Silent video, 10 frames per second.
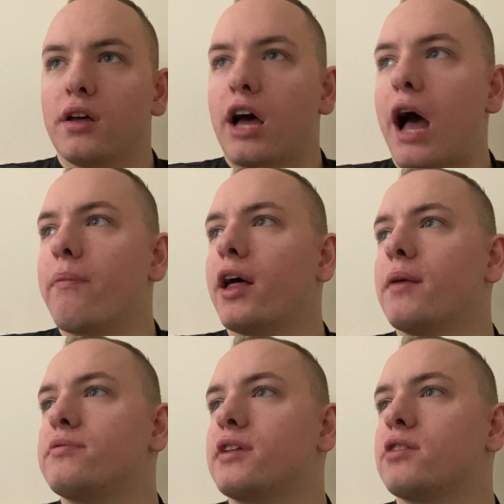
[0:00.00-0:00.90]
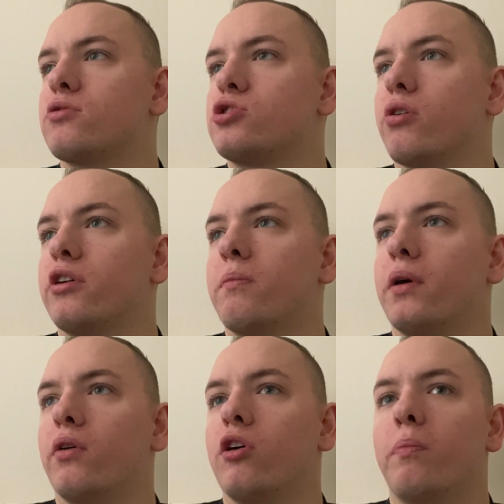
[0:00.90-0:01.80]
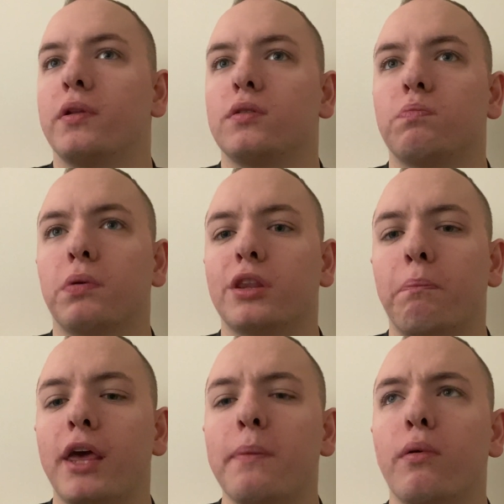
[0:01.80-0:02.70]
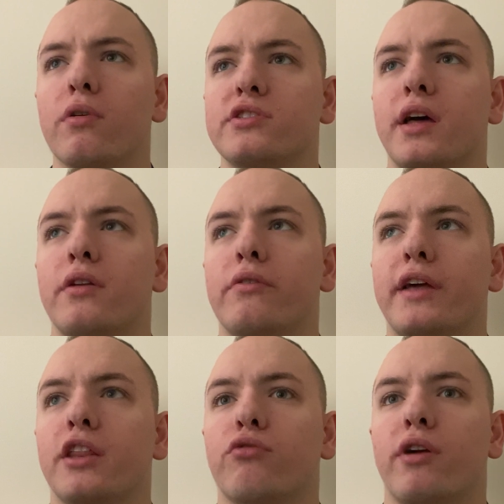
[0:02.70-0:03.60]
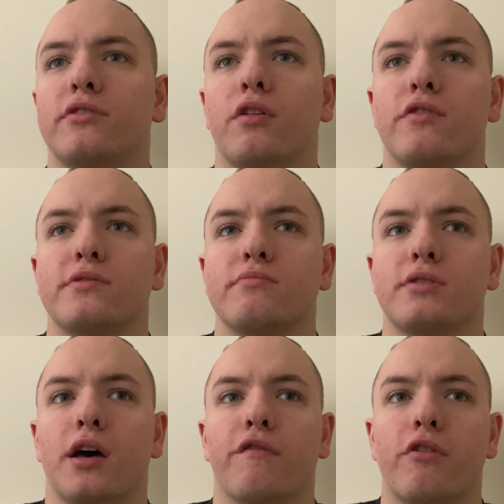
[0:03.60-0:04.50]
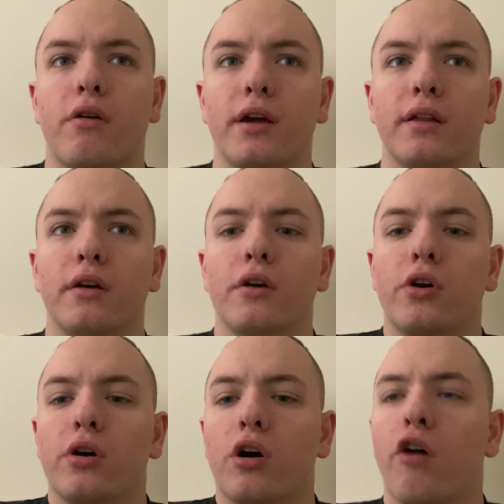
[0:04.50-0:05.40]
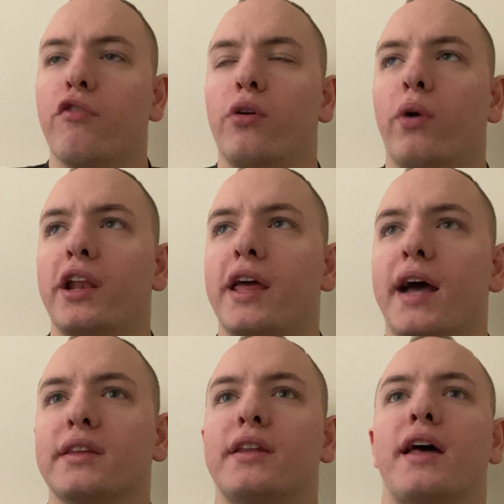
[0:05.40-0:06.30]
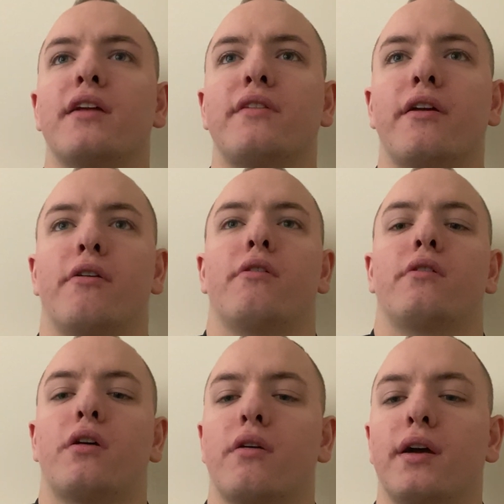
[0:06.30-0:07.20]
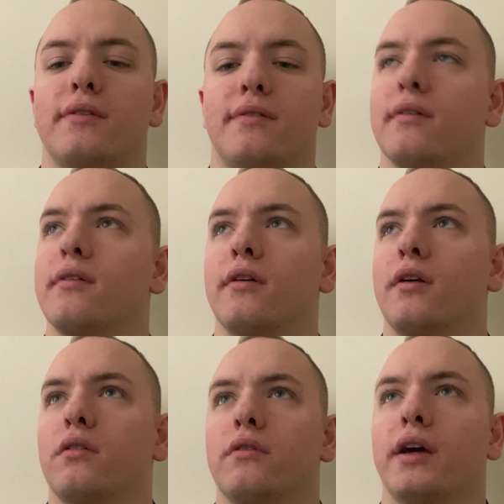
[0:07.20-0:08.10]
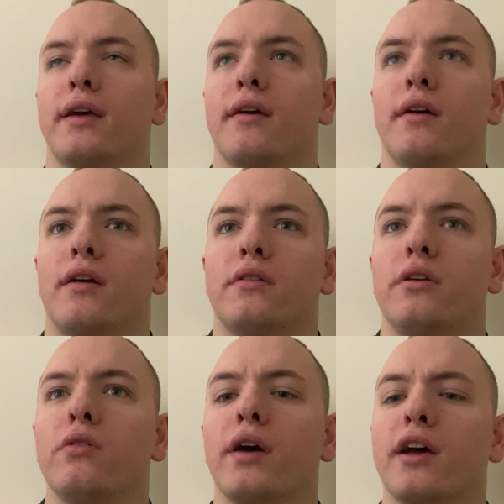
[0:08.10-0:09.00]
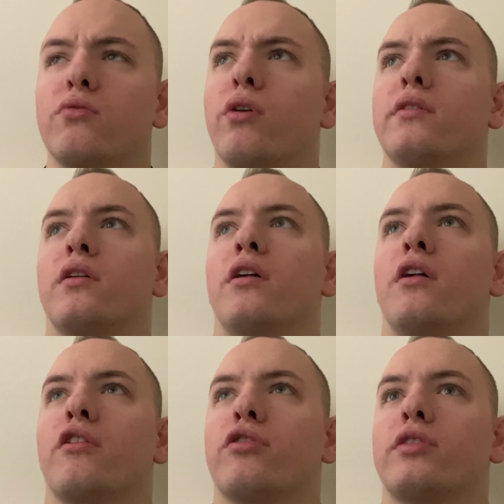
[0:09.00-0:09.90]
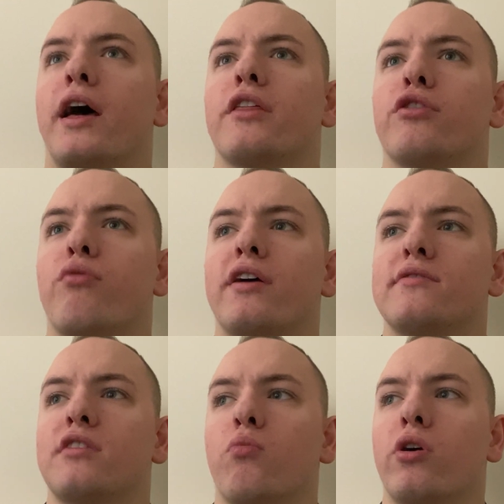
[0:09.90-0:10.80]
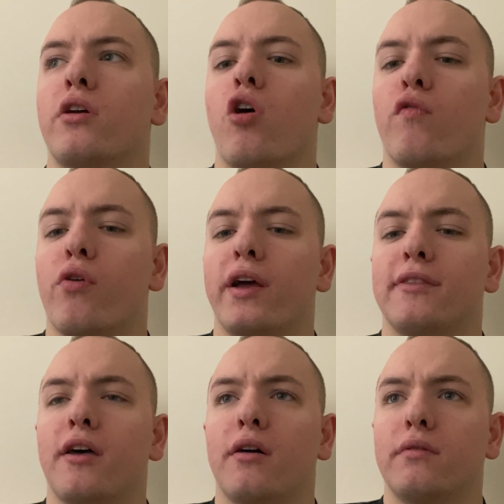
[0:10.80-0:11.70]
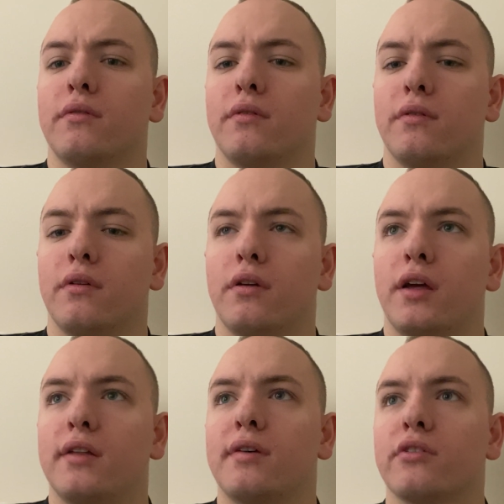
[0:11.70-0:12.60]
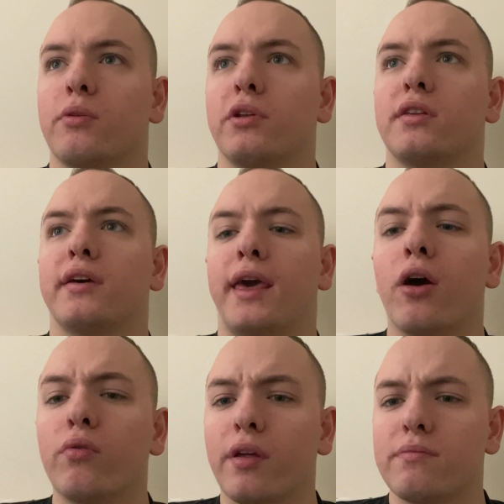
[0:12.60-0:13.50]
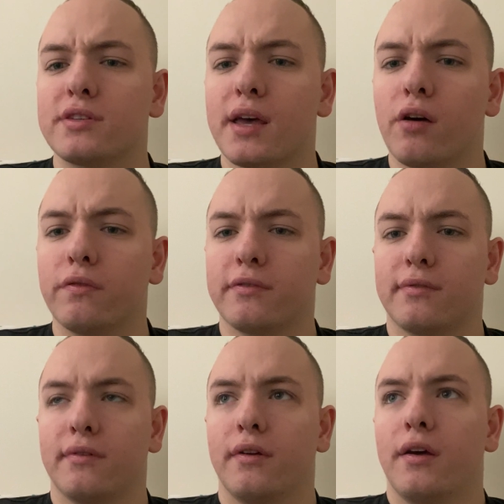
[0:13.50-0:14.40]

I'm not obsessed with Charli D'Amelio, but the people were sending their death threats over some stuff, alright? Over the way they acted at a dinner, alright? Like, do you guys want to death threat someone over it, though? And tell someone to kill themselves?